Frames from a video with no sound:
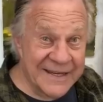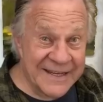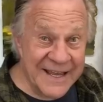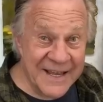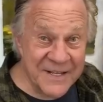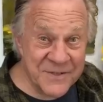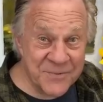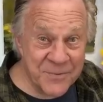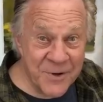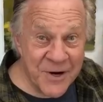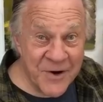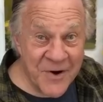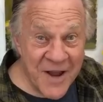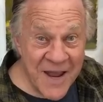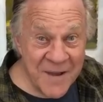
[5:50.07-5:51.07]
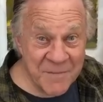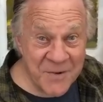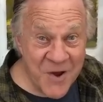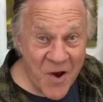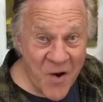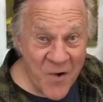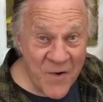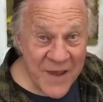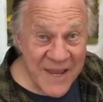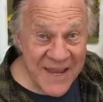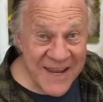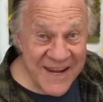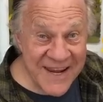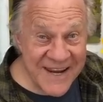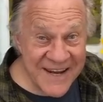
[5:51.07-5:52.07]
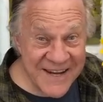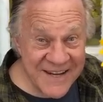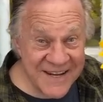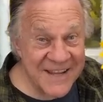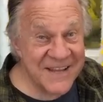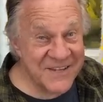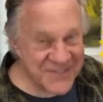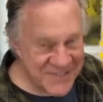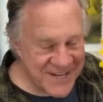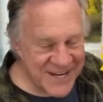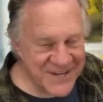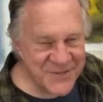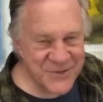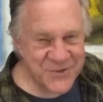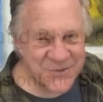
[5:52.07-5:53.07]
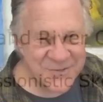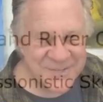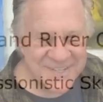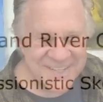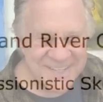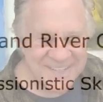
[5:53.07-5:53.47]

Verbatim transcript: Guess where I'm going? Stay tuned.